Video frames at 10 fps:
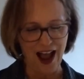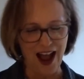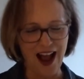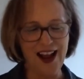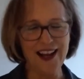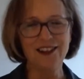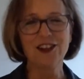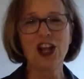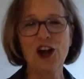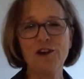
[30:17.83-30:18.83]
I
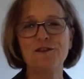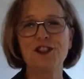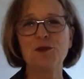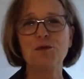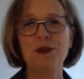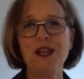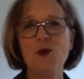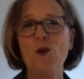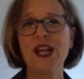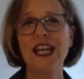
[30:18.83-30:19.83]
love to be
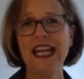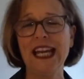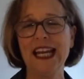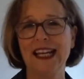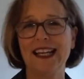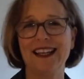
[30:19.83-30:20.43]
witty.